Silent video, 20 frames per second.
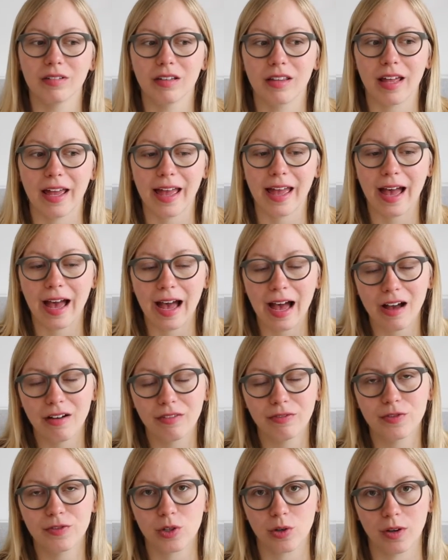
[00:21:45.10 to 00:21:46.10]
They
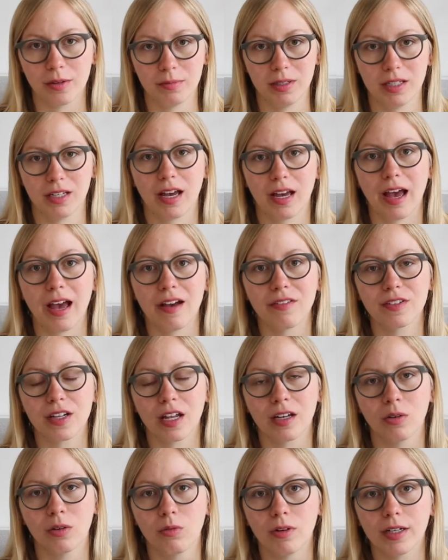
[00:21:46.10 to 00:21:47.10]
have, Joe and Mika have
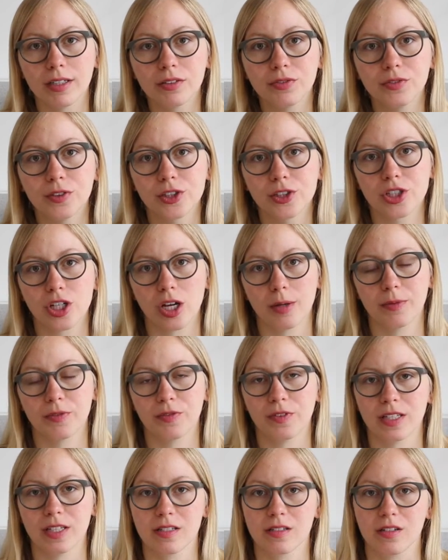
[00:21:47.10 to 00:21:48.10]
done a wonderful job
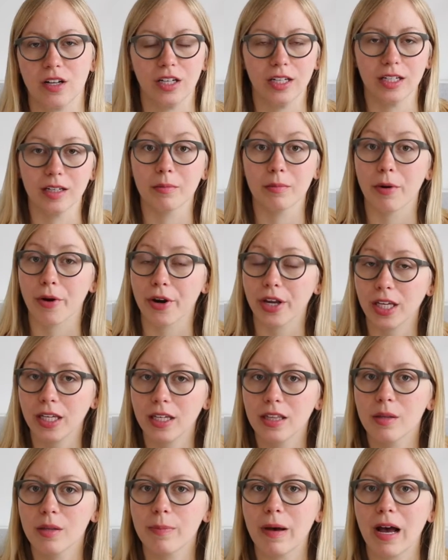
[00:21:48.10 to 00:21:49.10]
of installing a
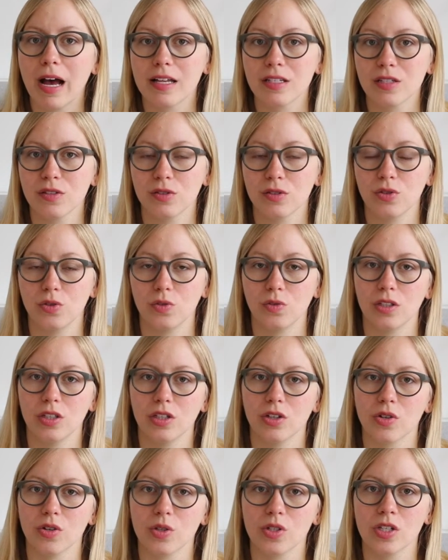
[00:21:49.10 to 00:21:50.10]
marquee the past 2
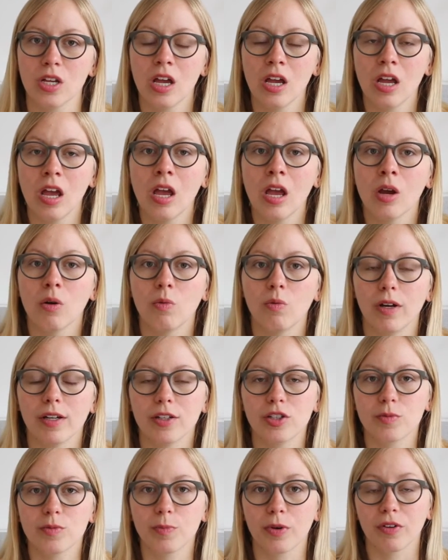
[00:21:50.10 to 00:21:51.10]
years,
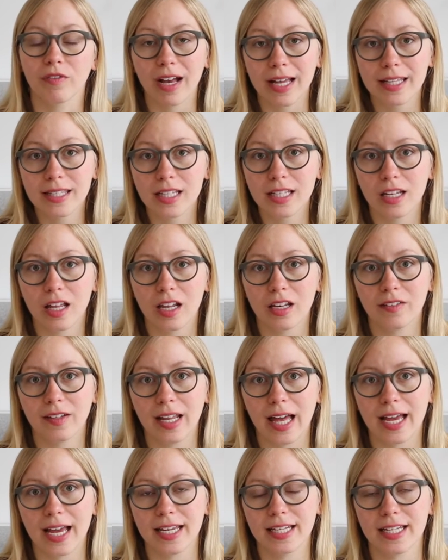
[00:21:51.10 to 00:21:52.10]
which provides a lot of
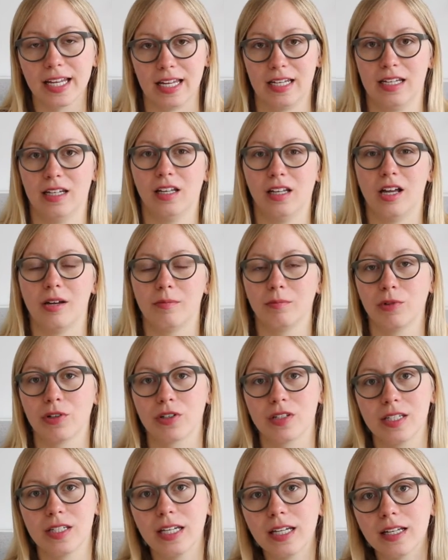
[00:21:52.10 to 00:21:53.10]
light and a lot more
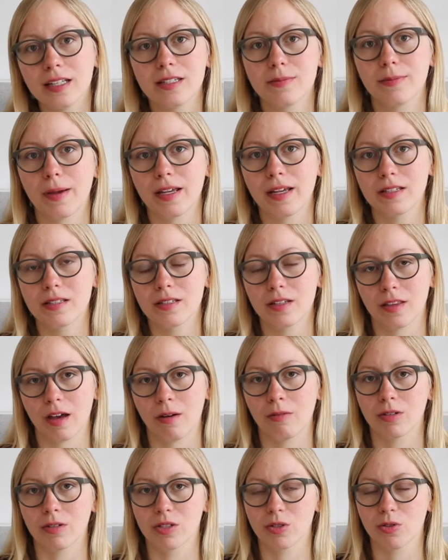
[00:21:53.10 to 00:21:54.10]
seating space, so
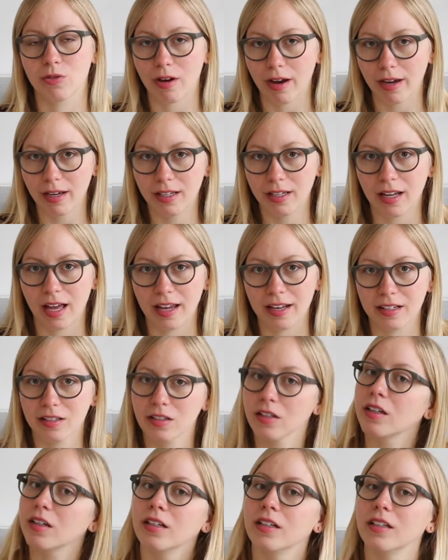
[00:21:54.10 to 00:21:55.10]
that was great, and I
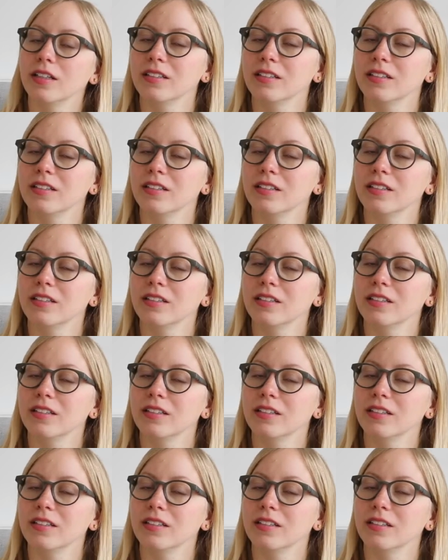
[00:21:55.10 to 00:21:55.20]
took